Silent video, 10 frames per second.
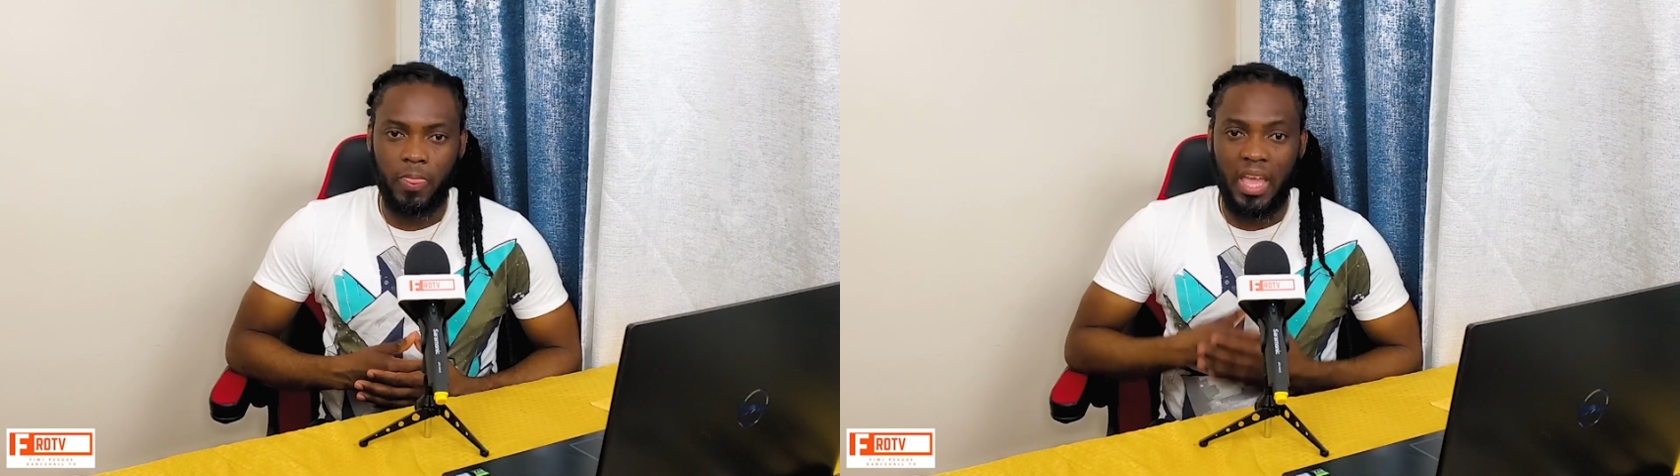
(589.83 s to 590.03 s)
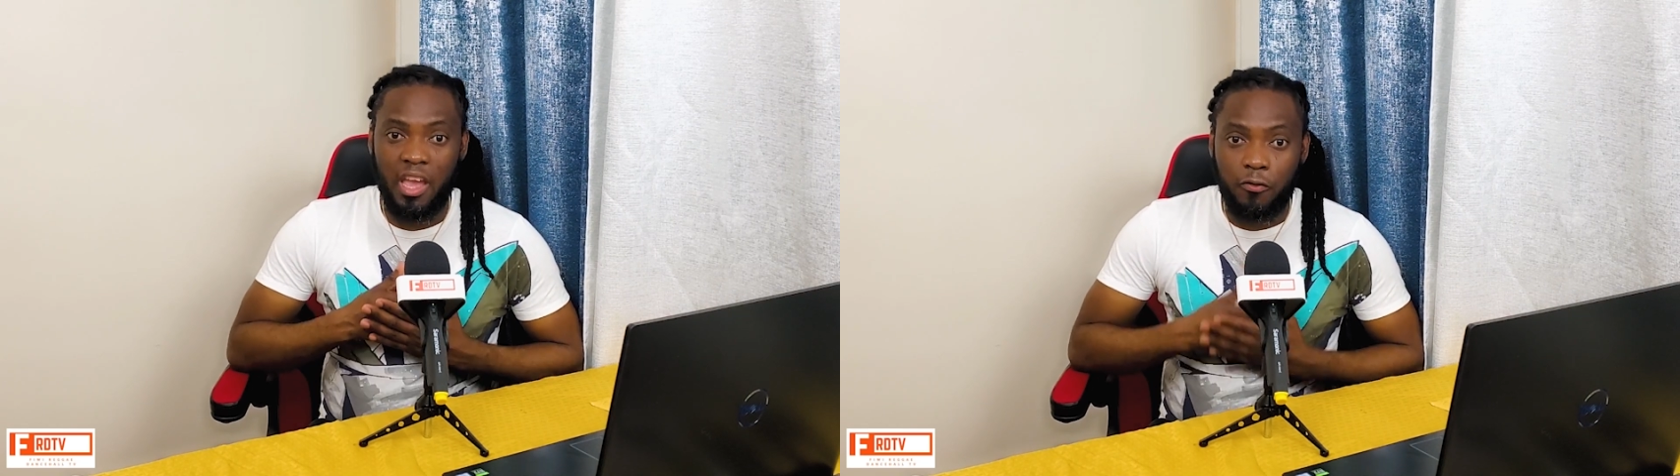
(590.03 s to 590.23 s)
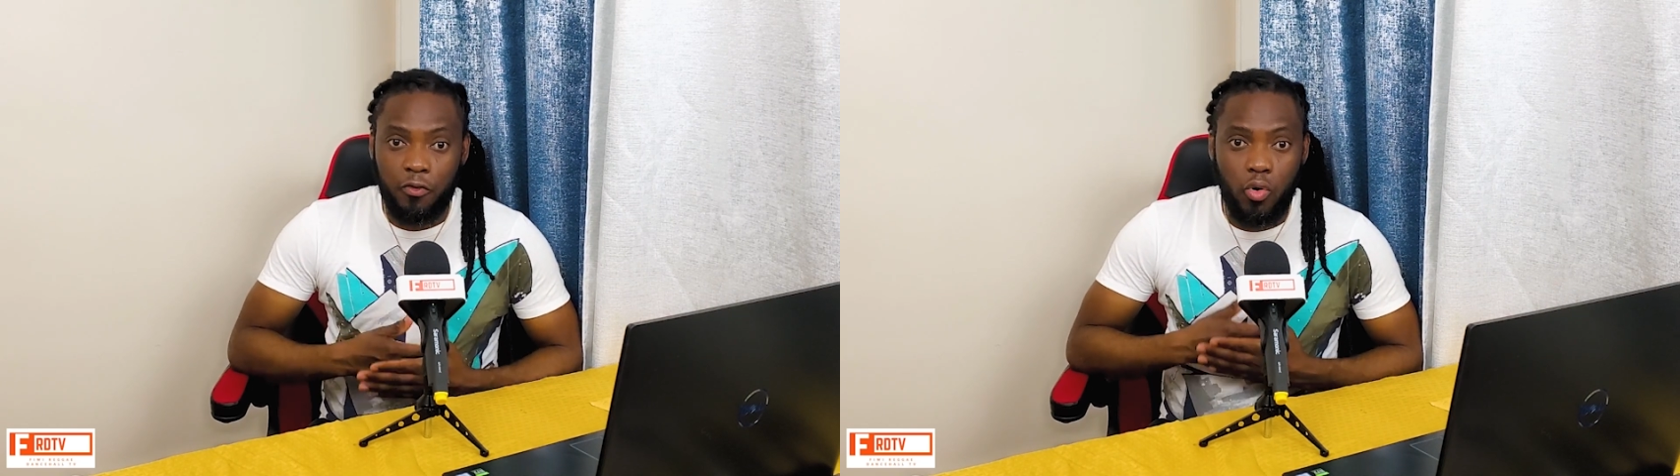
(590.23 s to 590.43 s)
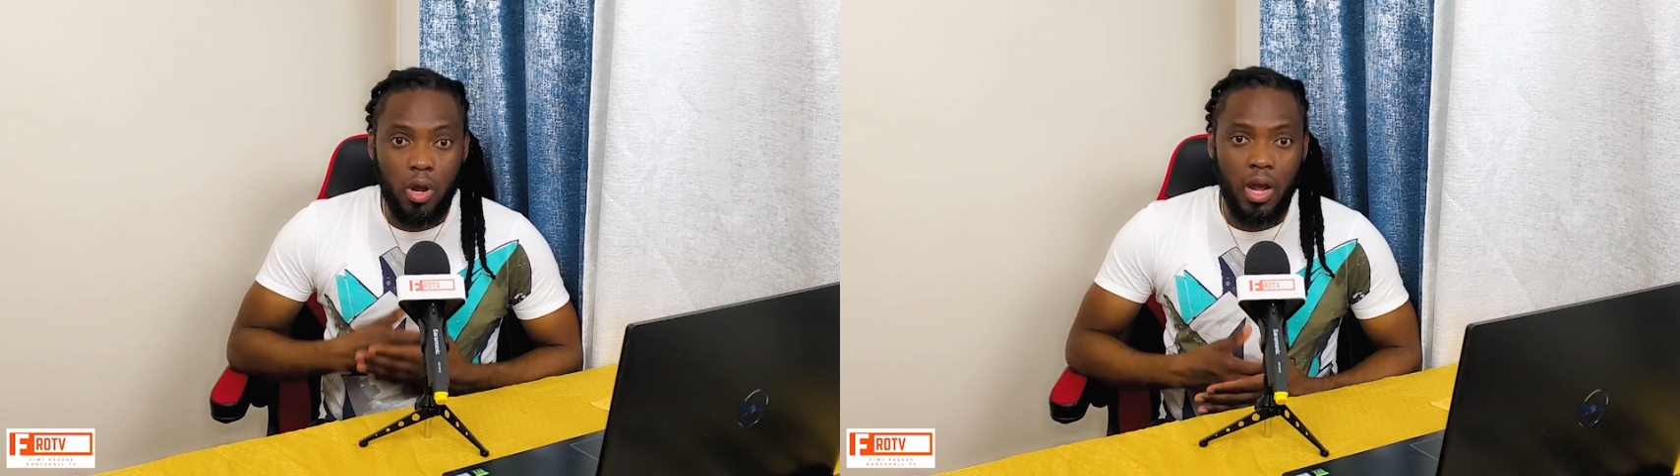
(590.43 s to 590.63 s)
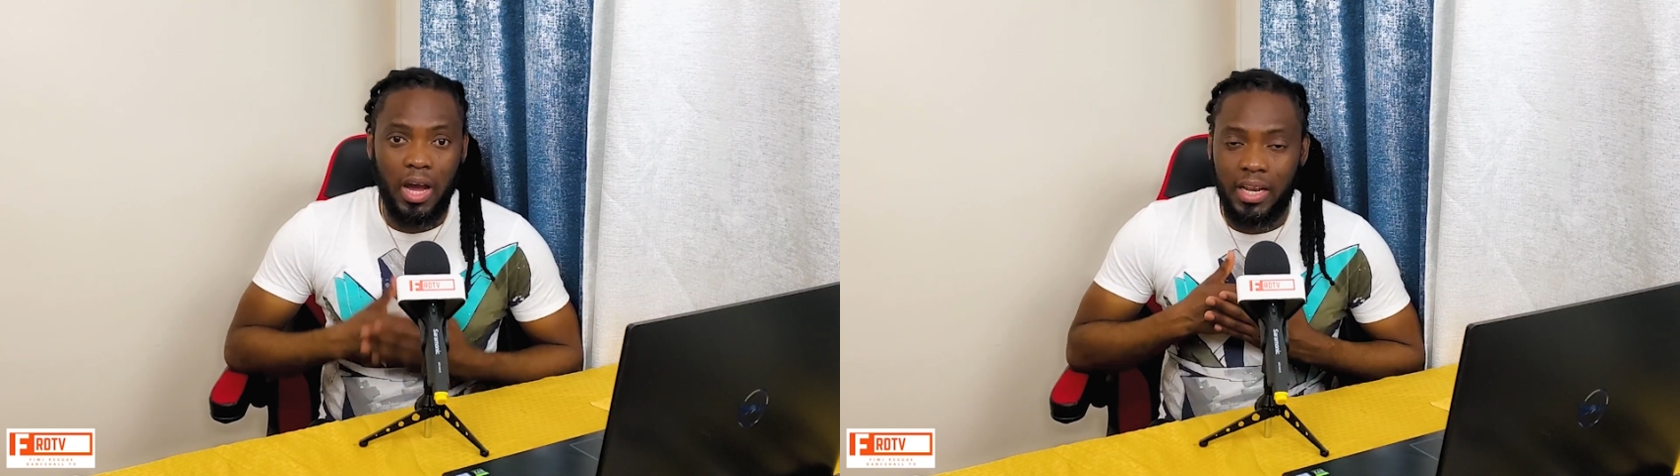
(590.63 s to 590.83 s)

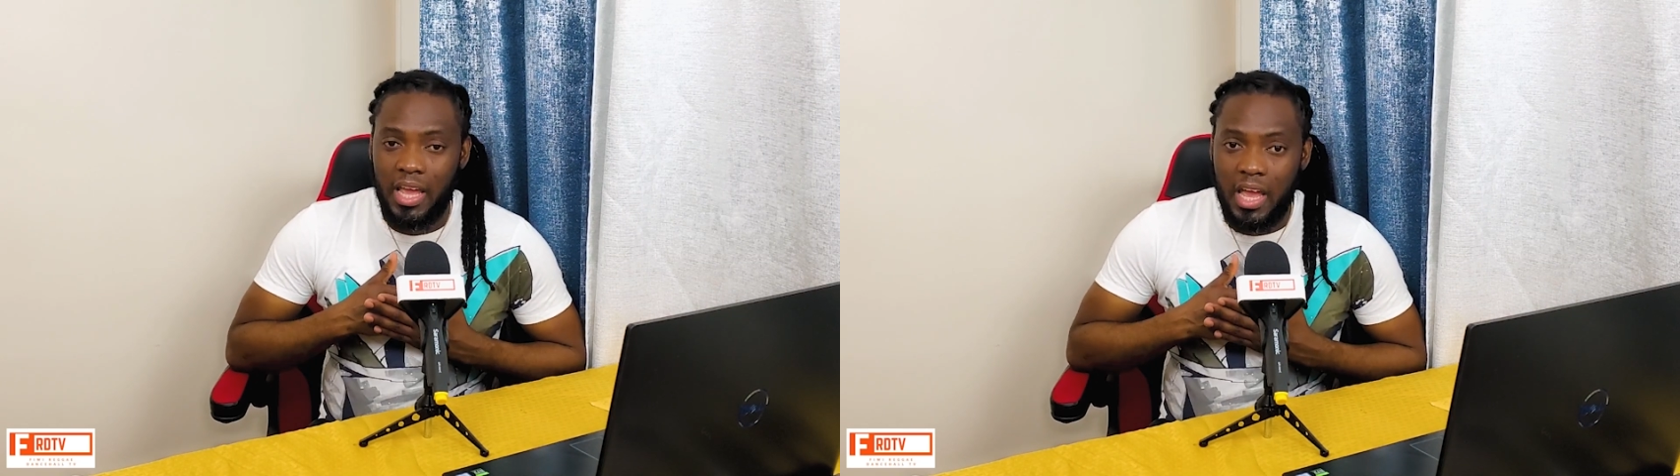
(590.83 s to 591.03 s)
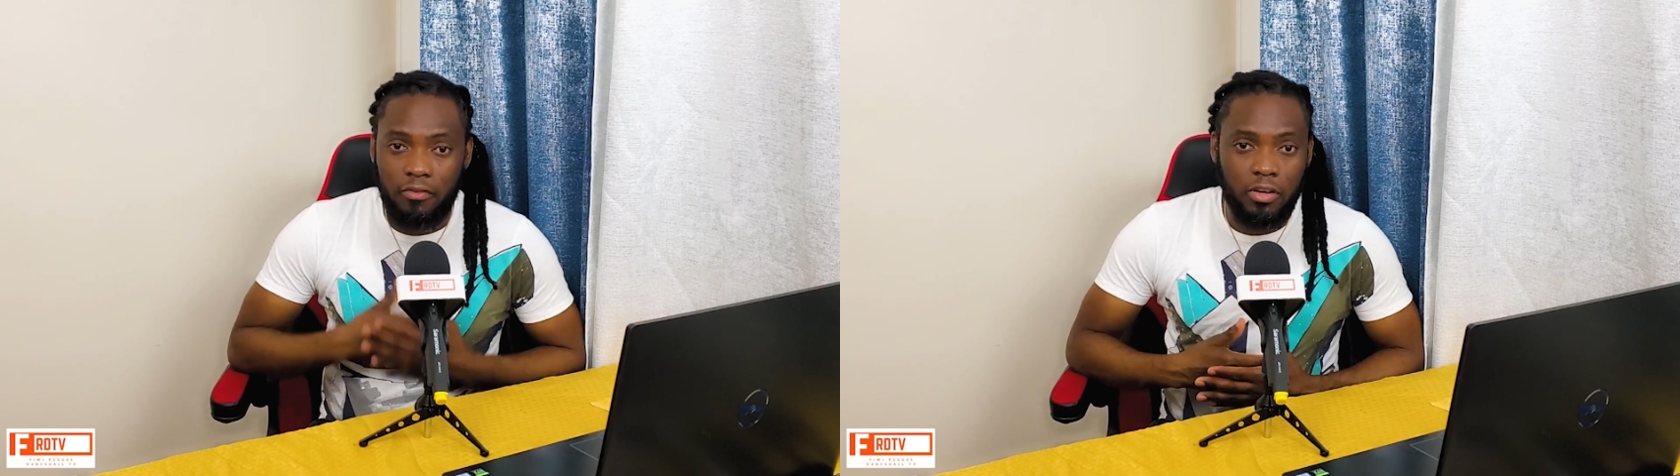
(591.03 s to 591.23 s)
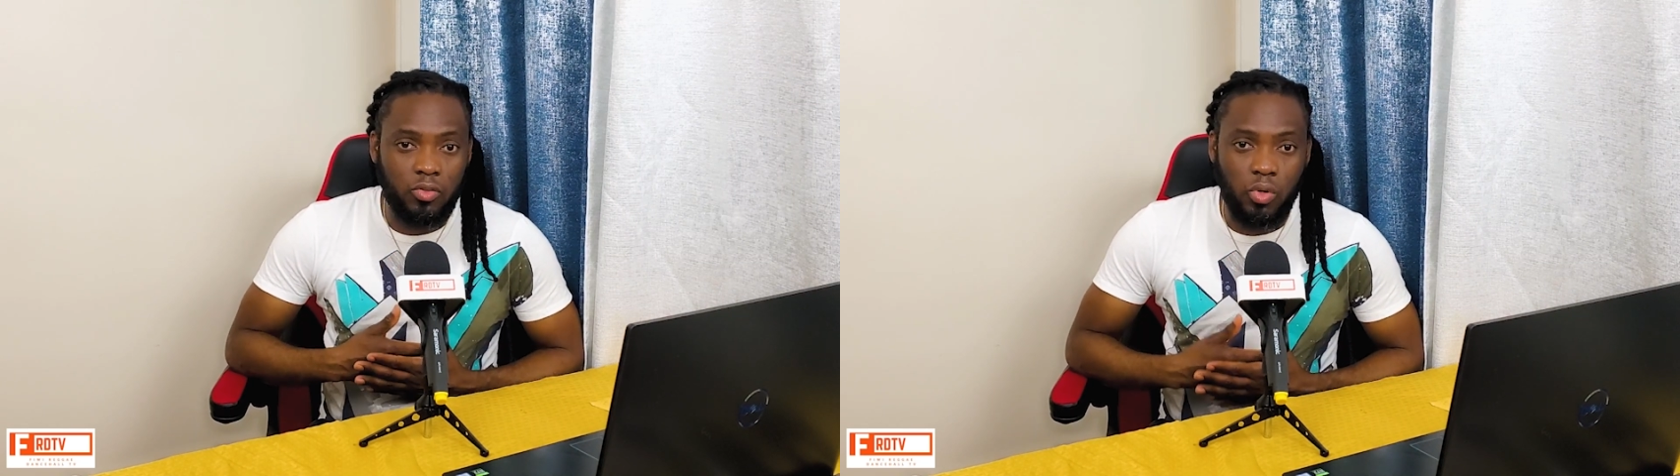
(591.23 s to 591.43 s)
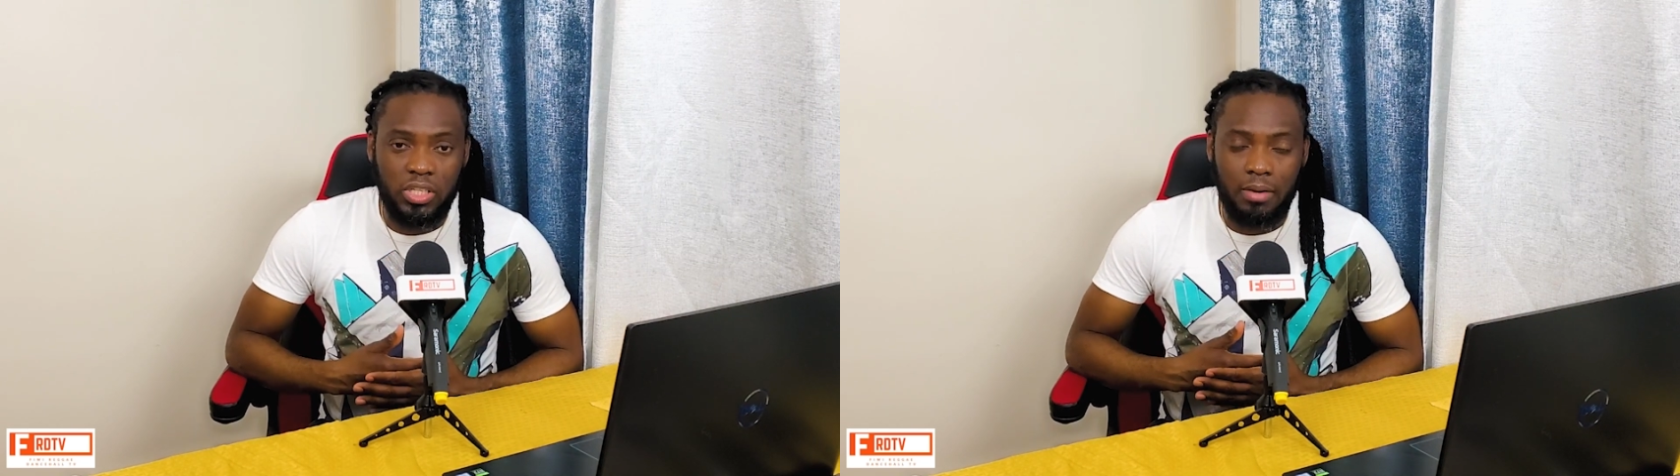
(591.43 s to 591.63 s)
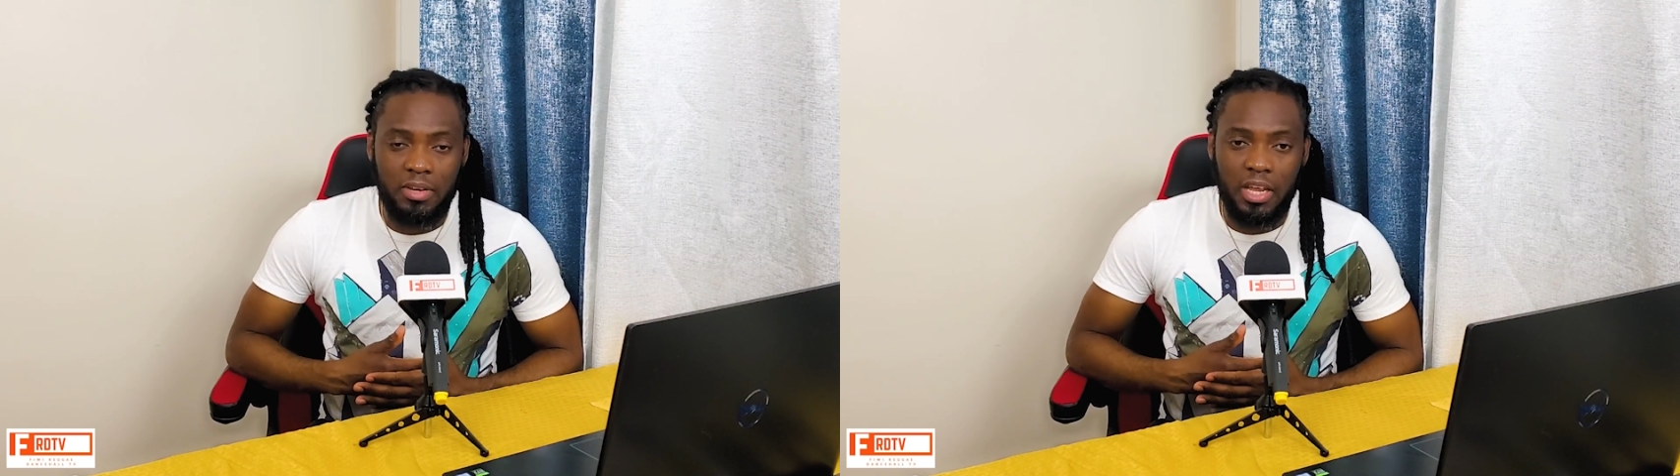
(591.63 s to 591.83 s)
Everywhere, on every
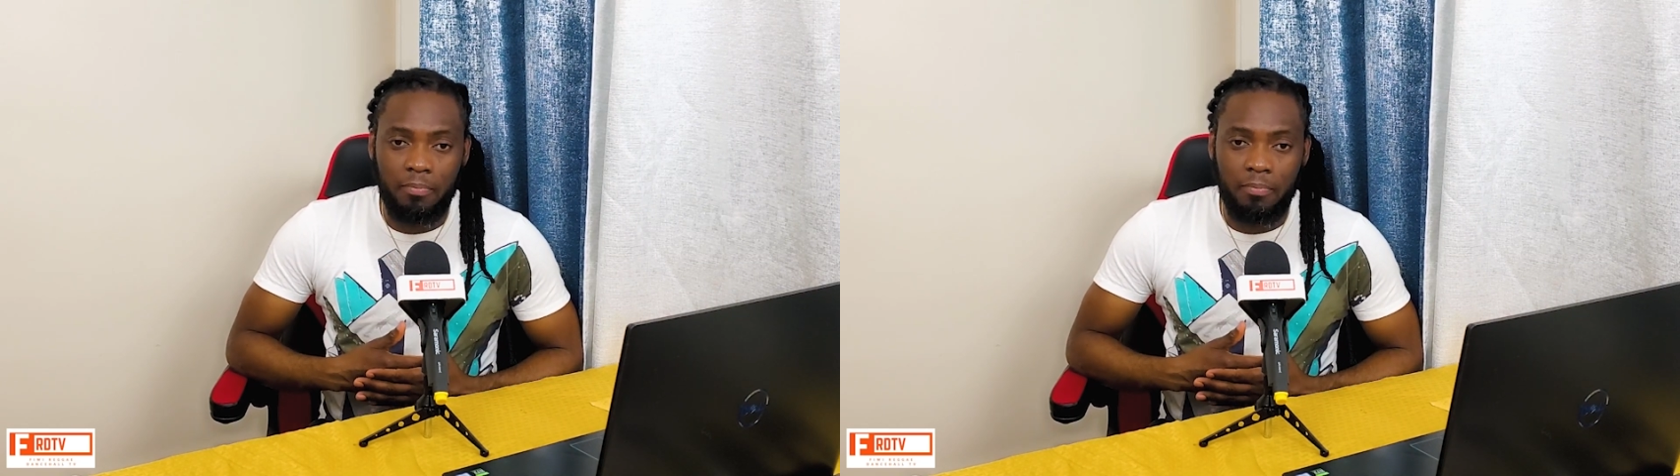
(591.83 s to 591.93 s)
social media